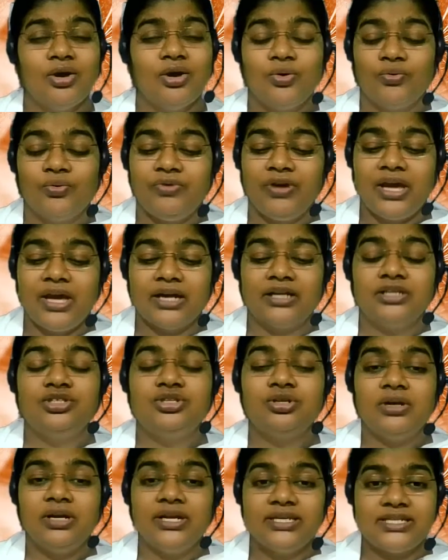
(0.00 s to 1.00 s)
we
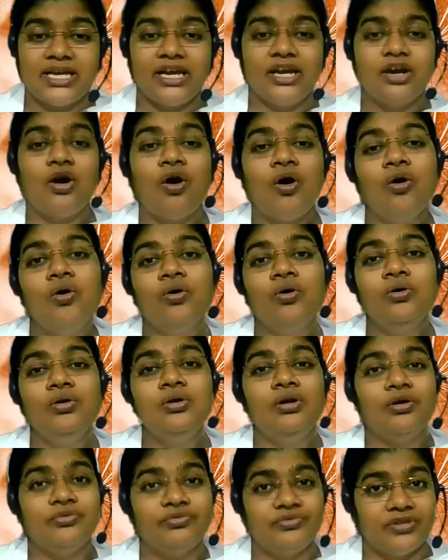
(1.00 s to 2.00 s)
actually take
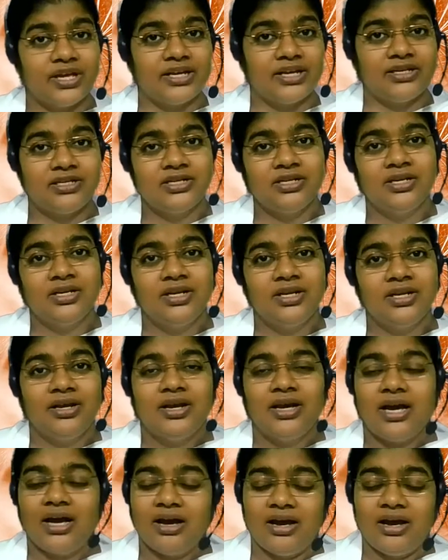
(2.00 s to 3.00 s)
hold of that
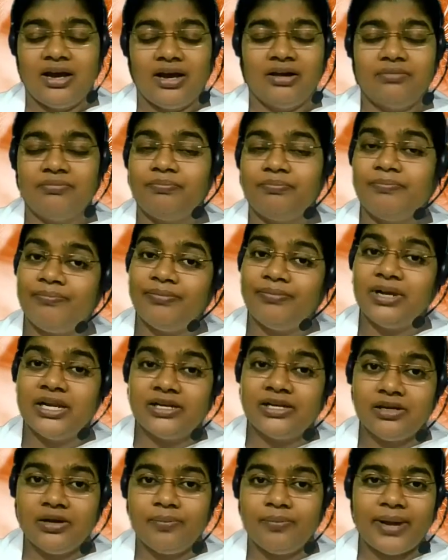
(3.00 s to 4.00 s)
uh,
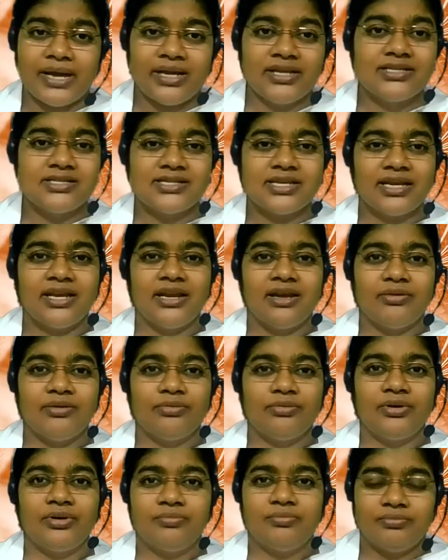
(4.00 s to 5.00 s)
little pains in
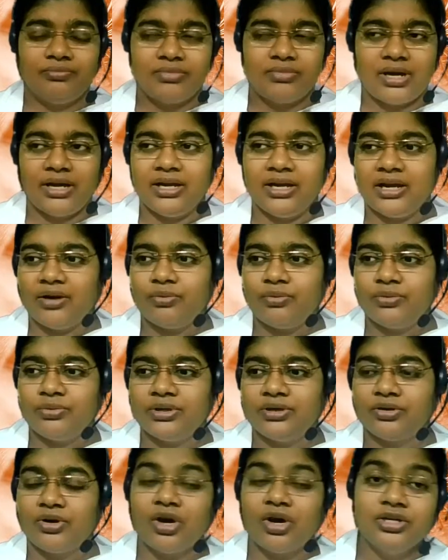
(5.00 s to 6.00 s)

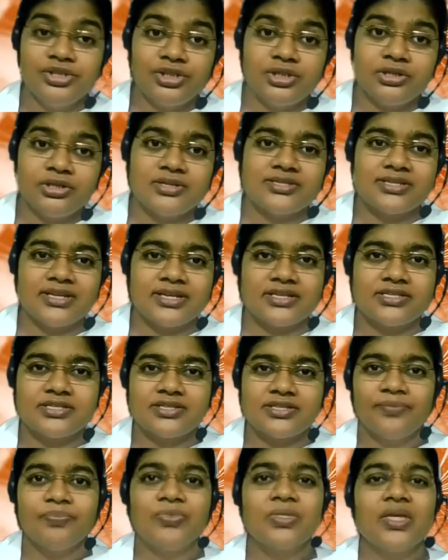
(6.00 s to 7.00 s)
our
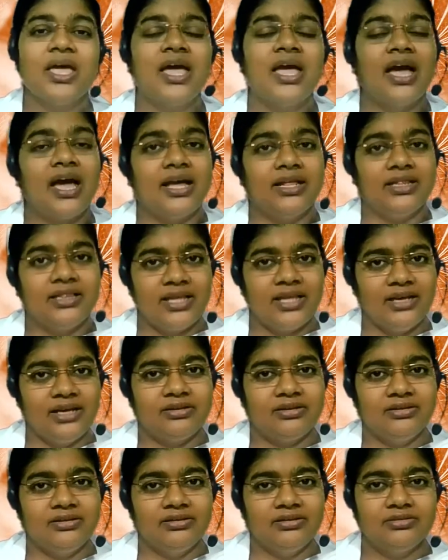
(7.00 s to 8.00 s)
consciousness. And
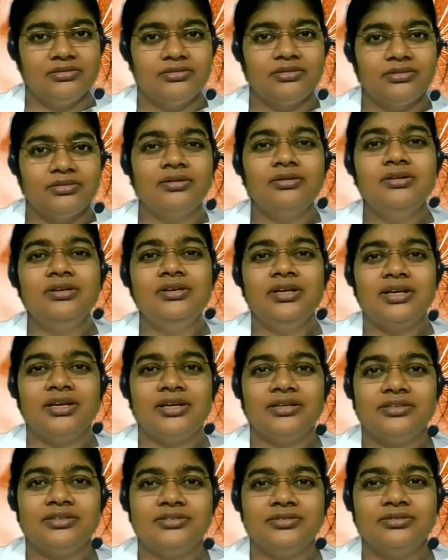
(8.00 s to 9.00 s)
then third
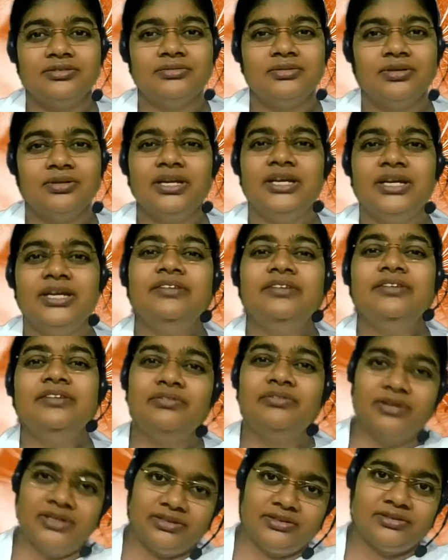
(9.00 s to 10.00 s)
is even
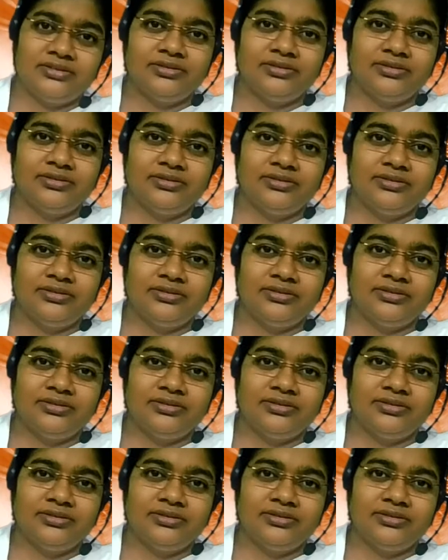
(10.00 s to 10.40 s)
worse.